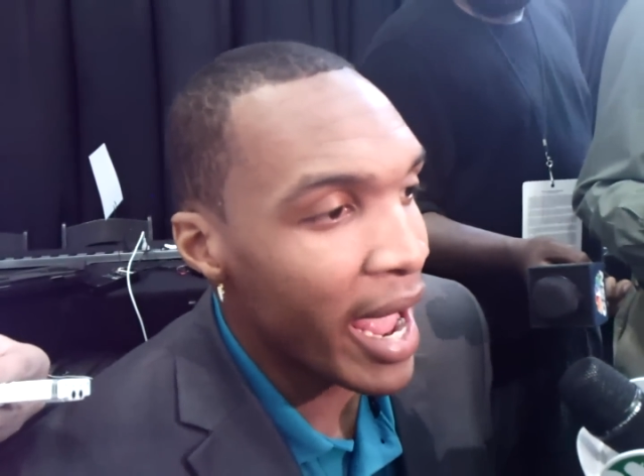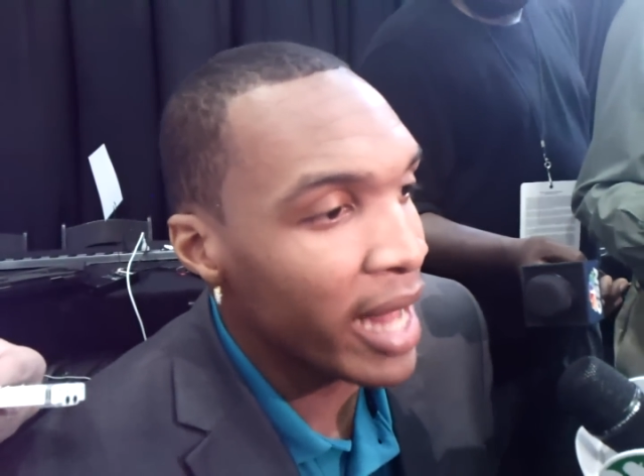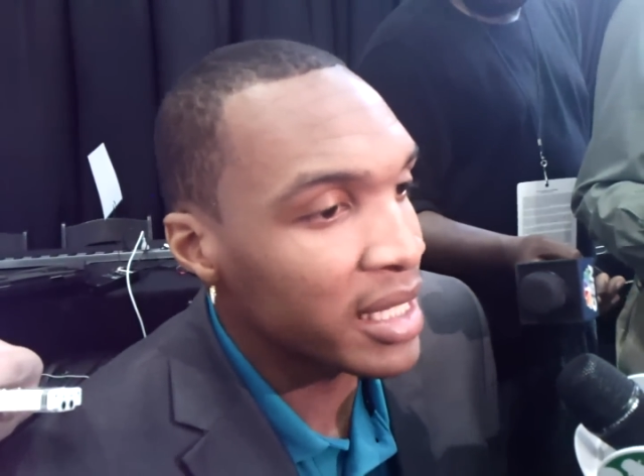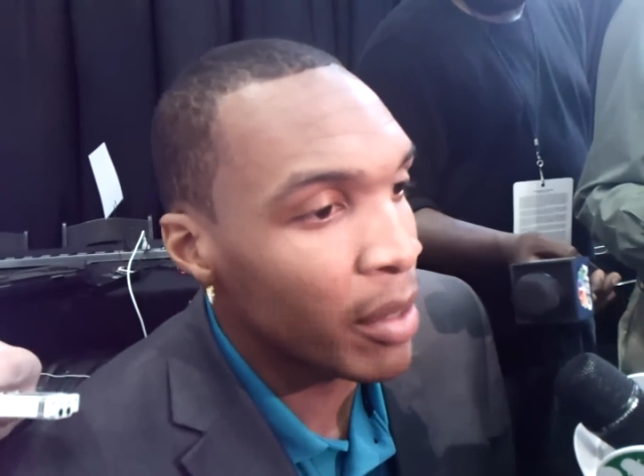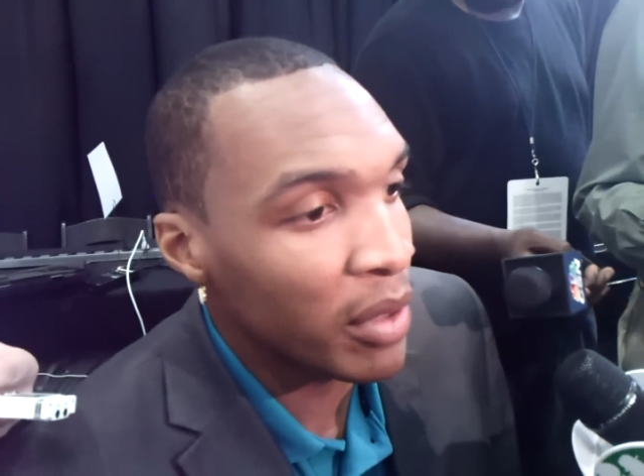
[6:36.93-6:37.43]

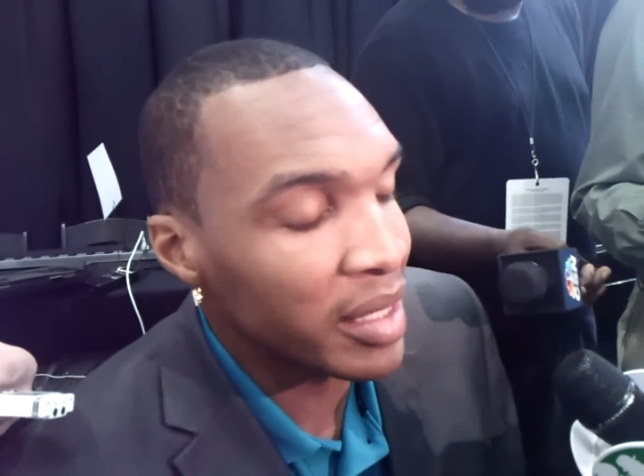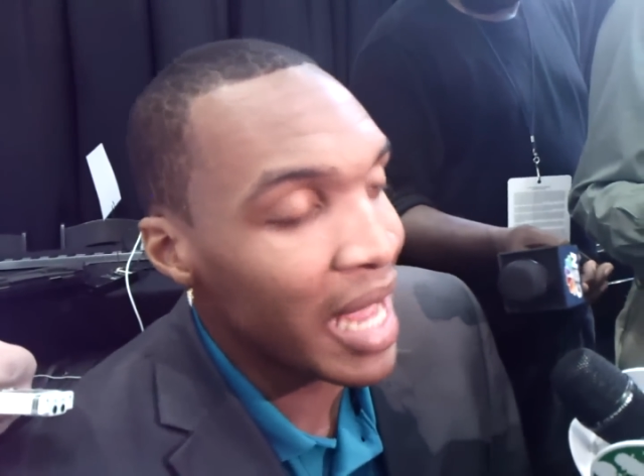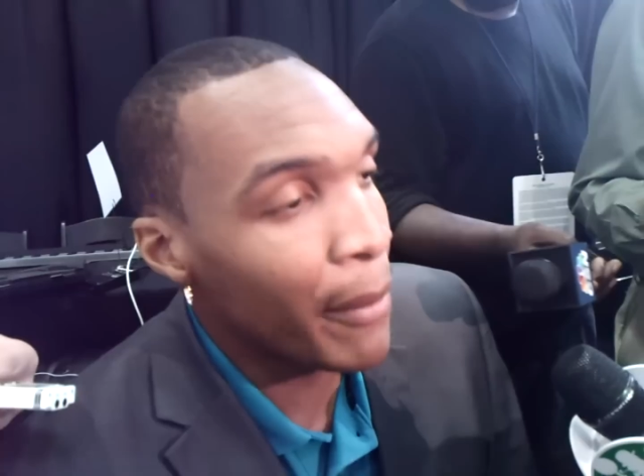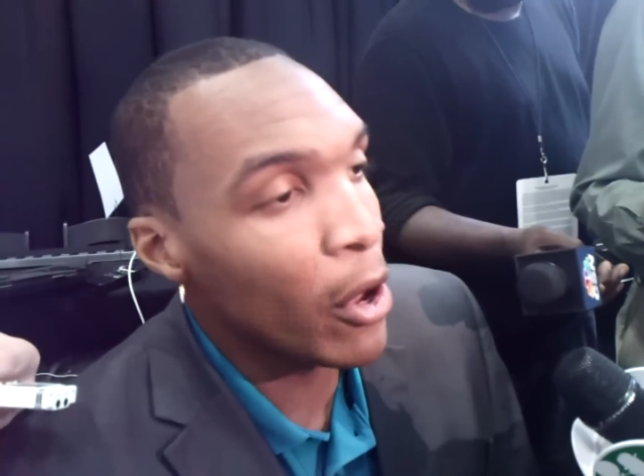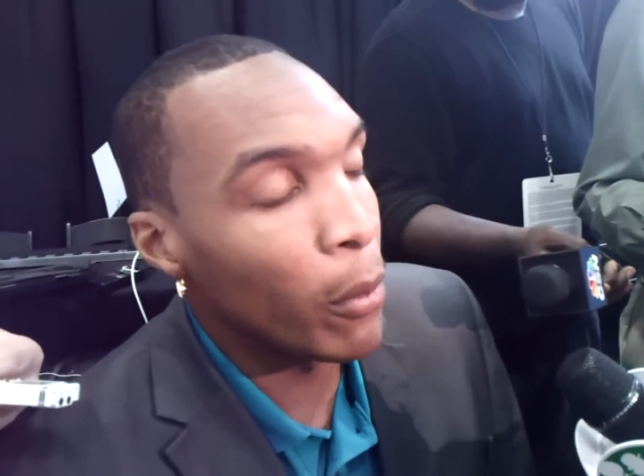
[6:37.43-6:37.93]
had some of
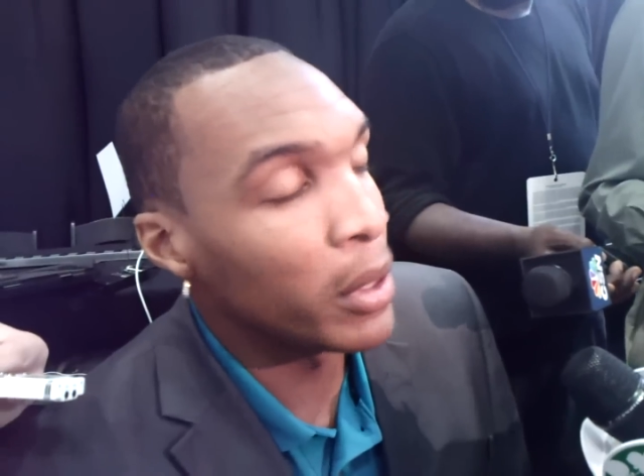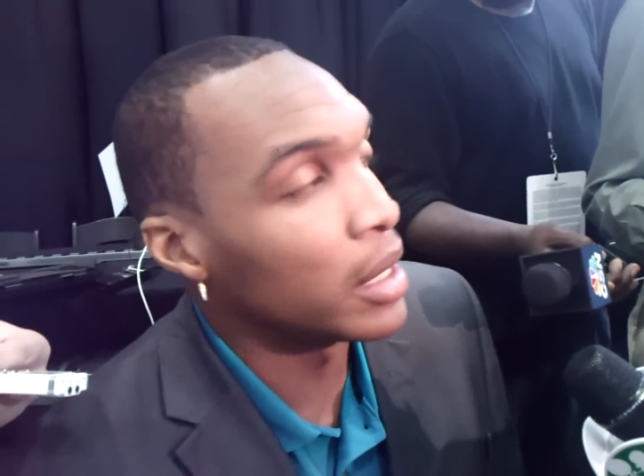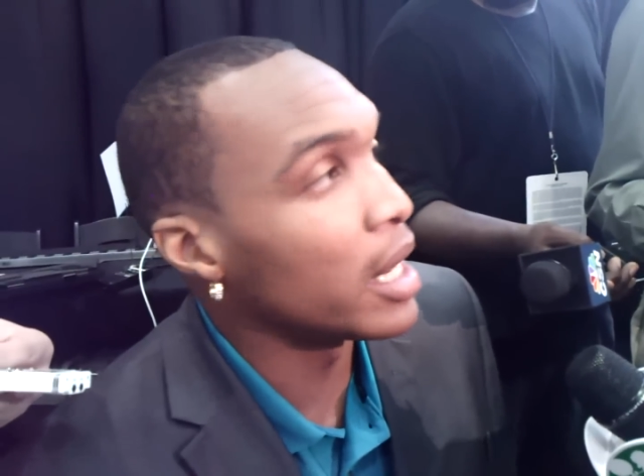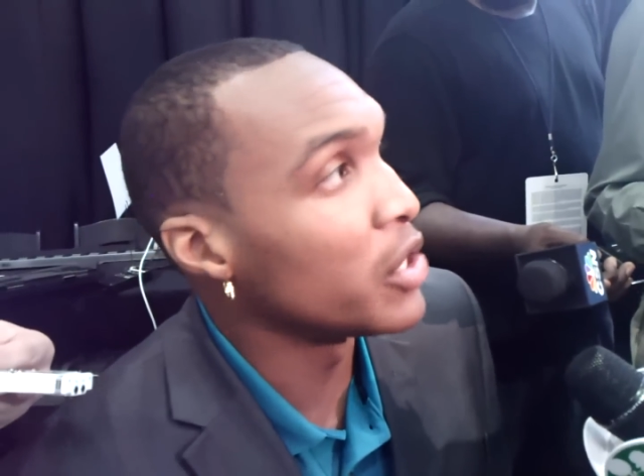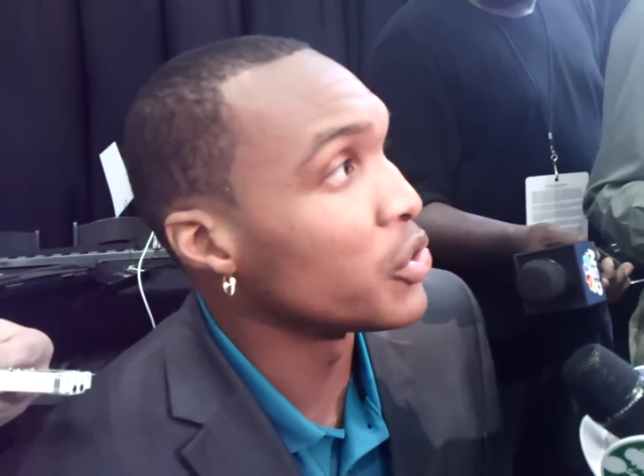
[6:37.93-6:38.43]
the top help
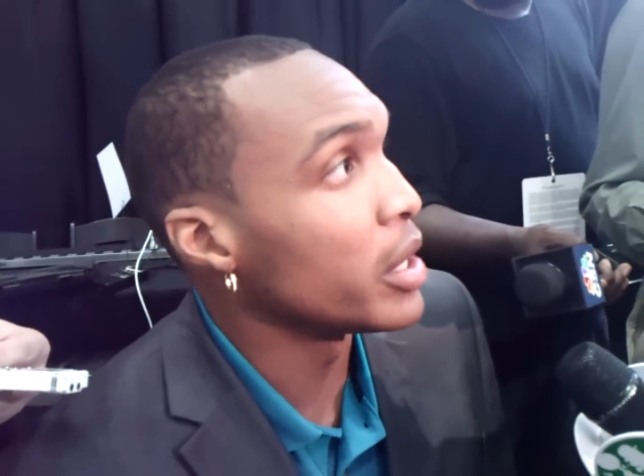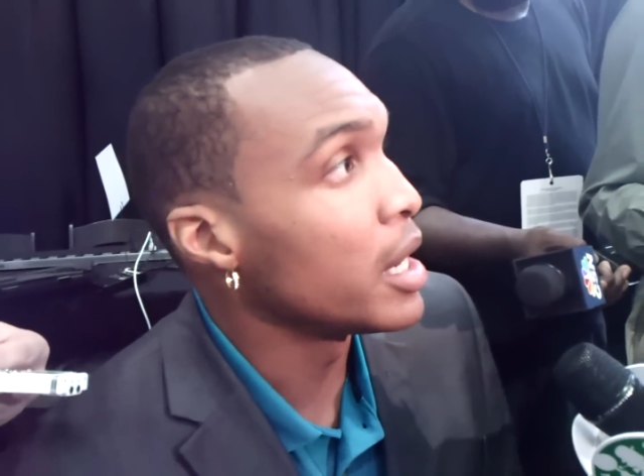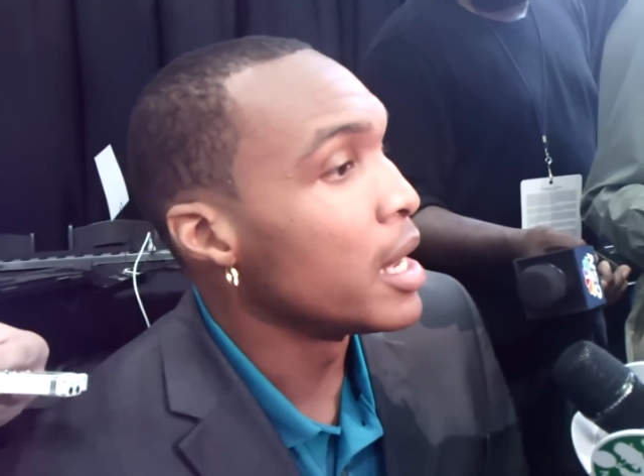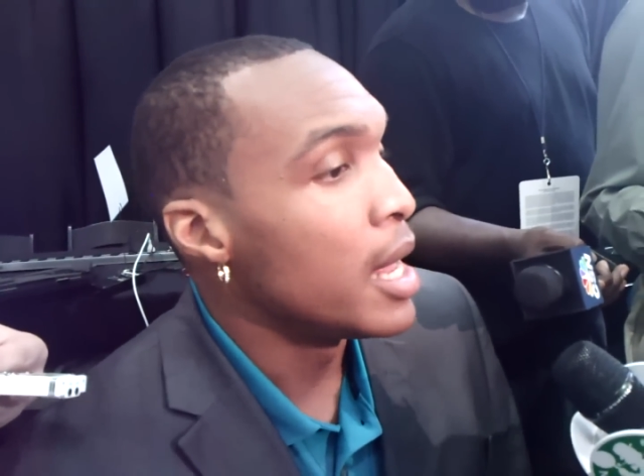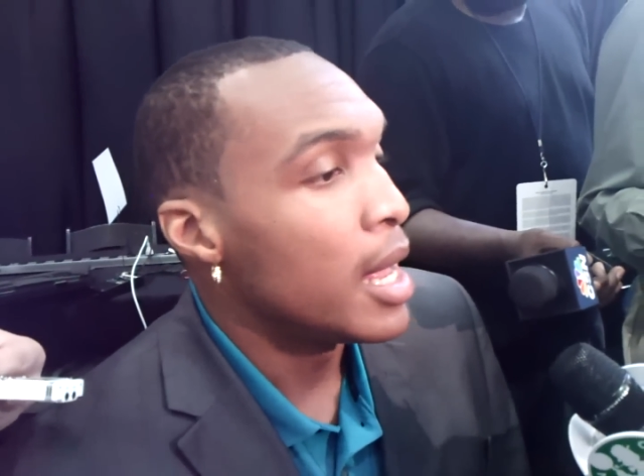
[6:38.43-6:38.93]
in the country,